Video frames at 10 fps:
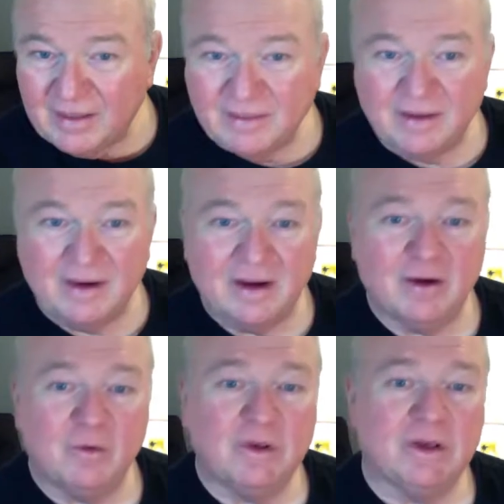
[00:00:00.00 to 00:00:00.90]

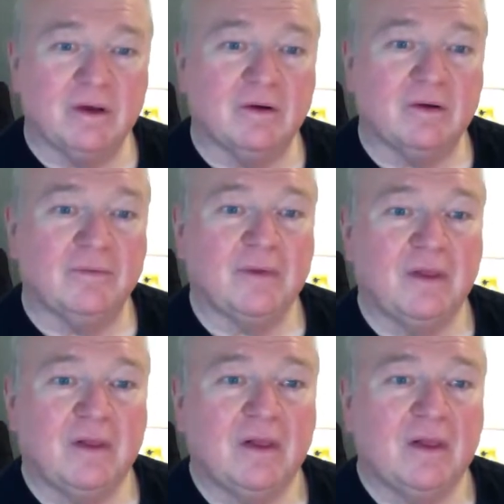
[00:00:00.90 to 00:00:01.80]
There we go.
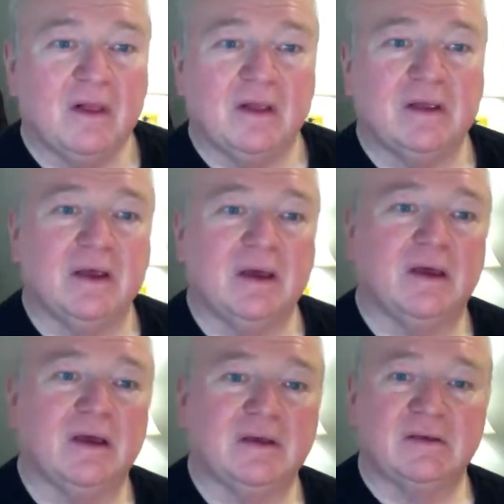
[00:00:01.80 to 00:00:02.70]

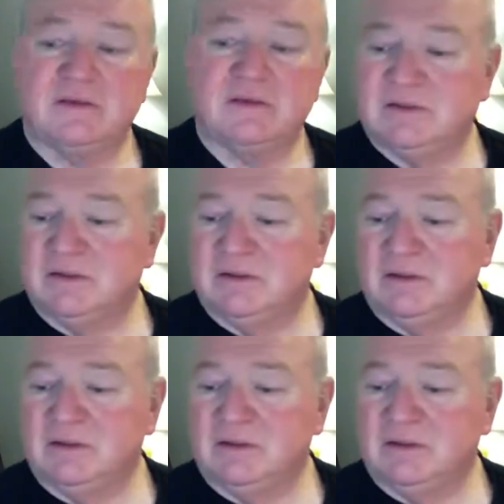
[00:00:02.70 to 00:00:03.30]
Yes.